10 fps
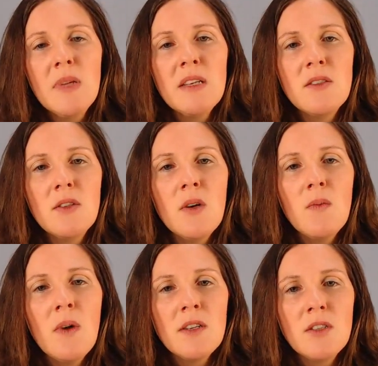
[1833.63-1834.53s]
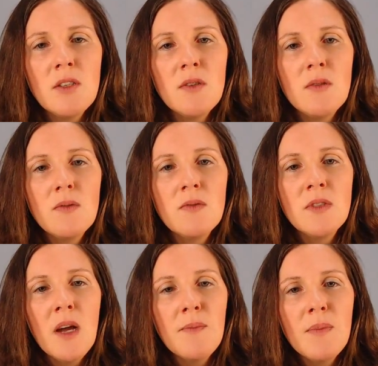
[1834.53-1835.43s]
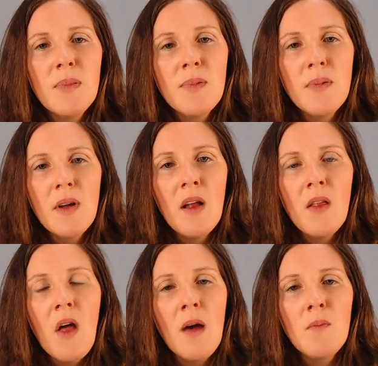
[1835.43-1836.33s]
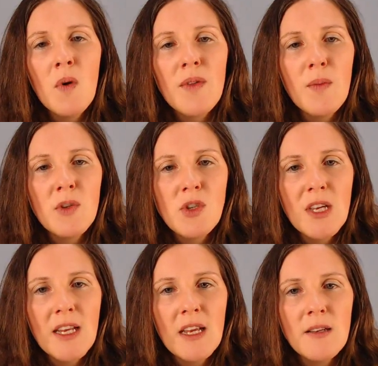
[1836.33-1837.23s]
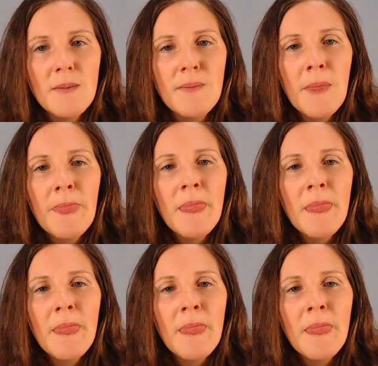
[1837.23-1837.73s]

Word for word: because you don't want to dump a lot more than what you can handle.